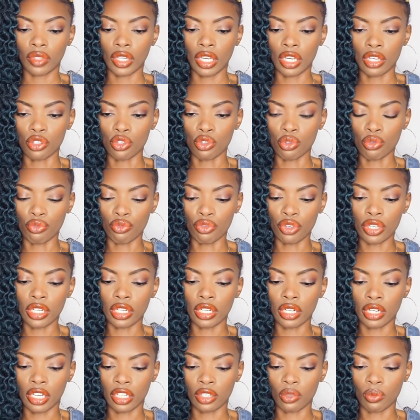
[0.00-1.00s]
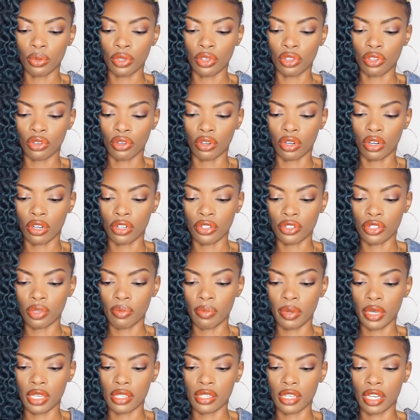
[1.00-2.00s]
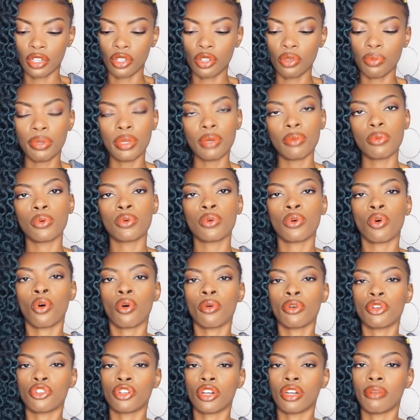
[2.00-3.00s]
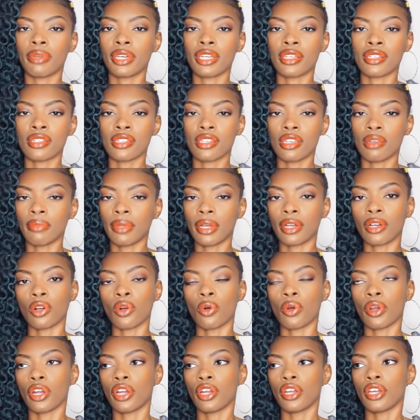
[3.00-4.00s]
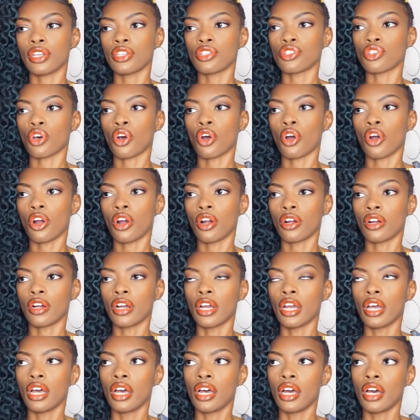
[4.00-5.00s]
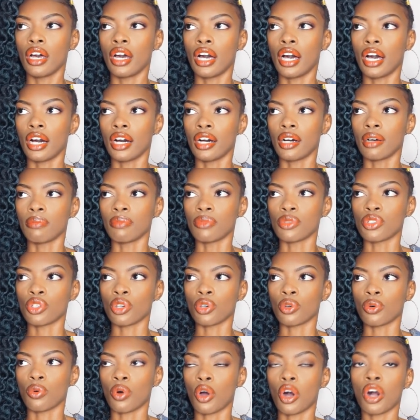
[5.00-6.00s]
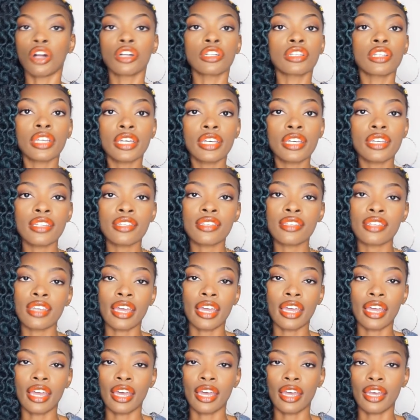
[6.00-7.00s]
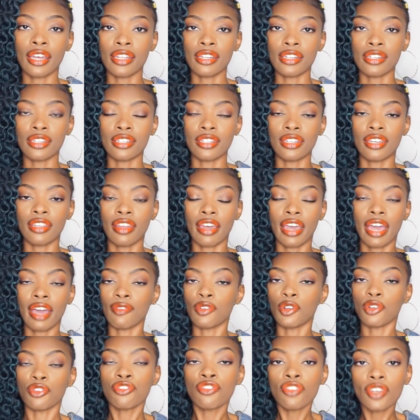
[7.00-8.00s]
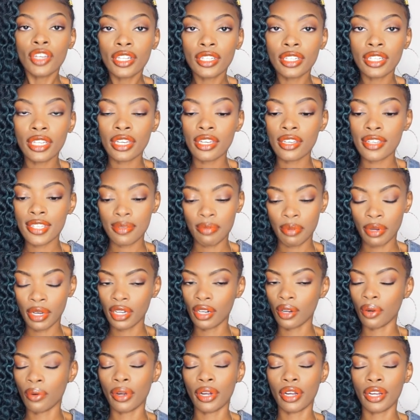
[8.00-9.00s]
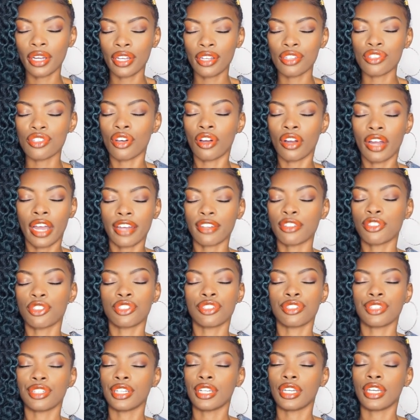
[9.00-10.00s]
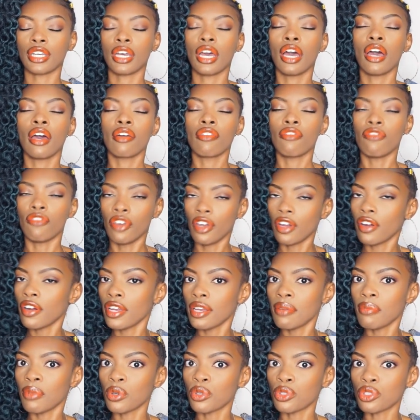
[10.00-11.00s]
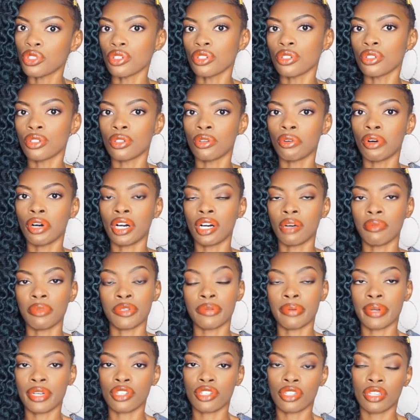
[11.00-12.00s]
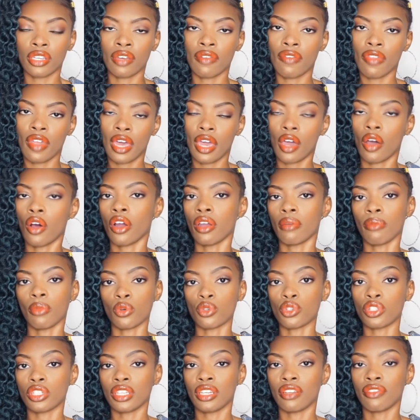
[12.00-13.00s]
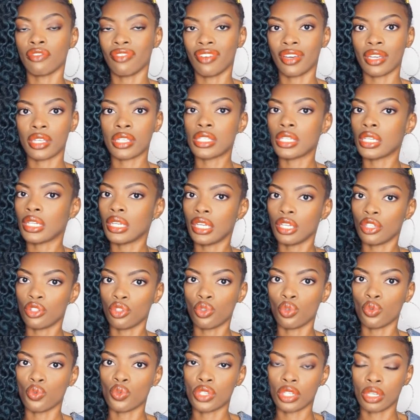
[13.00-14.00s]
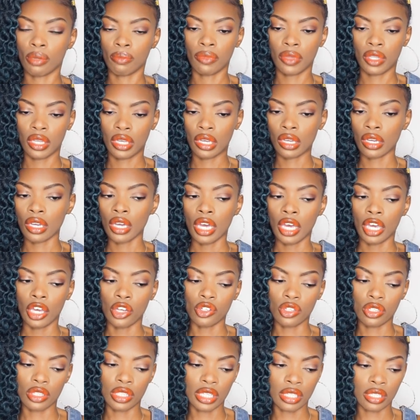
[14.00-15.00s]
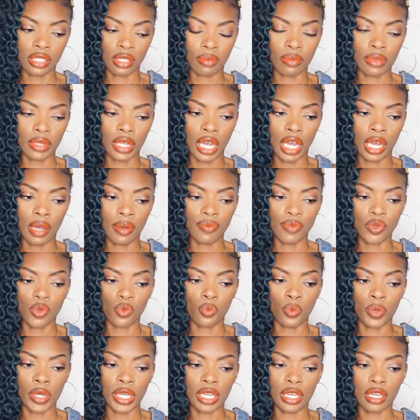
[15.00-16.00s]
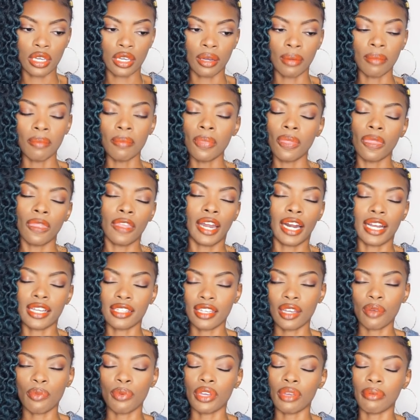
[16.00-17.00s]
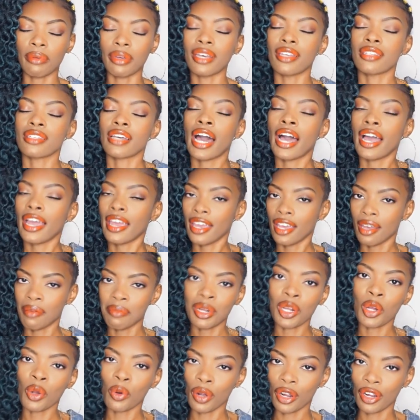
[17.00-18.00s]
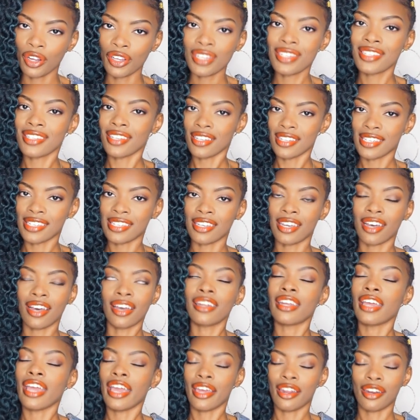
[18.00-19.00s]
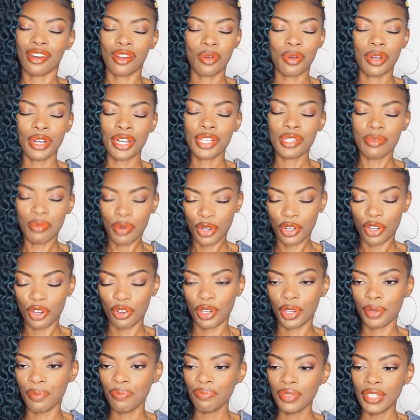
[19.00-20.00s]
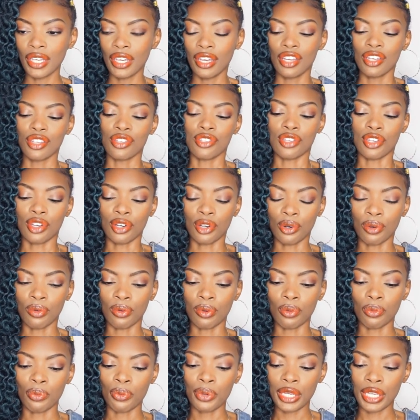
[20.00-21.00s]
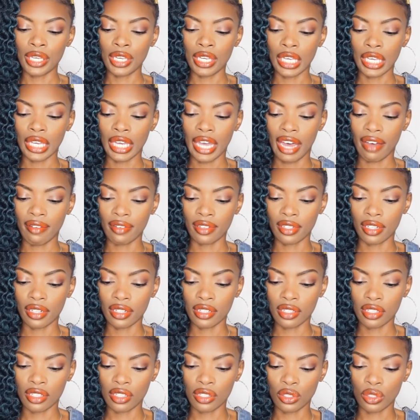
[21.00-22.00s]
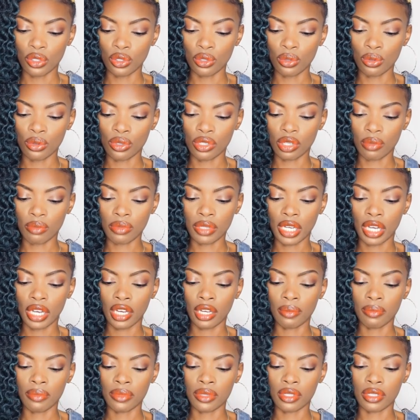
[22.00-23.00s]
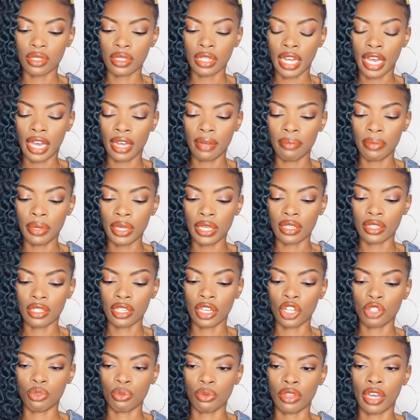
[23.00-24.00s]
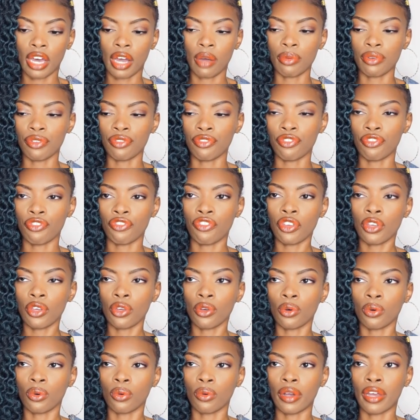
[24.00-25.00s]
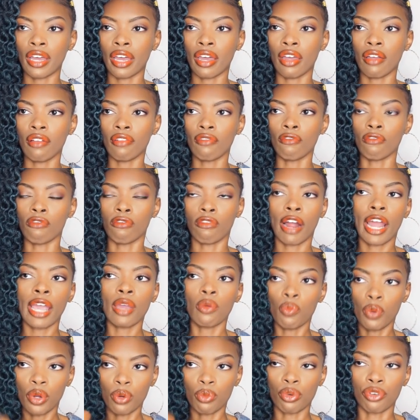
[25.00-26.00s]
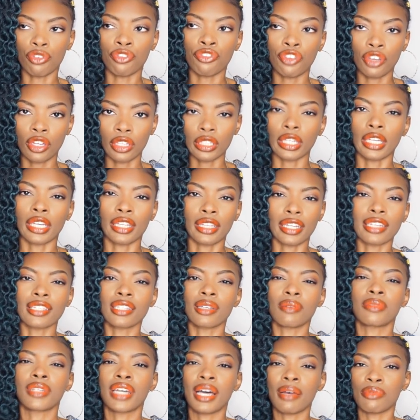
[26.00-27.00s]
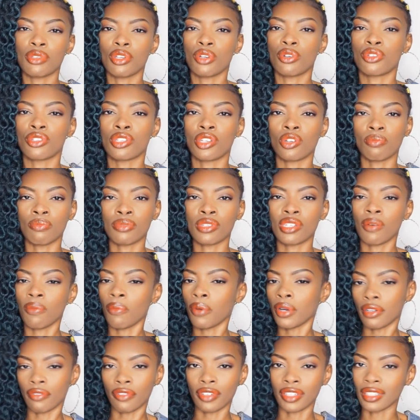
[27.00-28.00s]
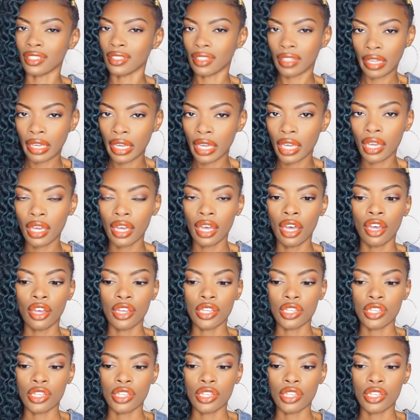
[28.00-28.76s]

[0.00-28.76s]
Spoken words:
and to reconnect with your heart space. I know people always try to make it seem like Aquarians are so heartless and they have no feelings, but Aquarians are actually very emotional, especially if they are emotionally invested into something. It's just that sometimes we, and I say we because I am an Aquarius sun sign and an Aquarius Mercury, so we have a tendency to sometimes not be in touch with how we feel right when we're feeling it. Like sometimes there's somewhat of a delay.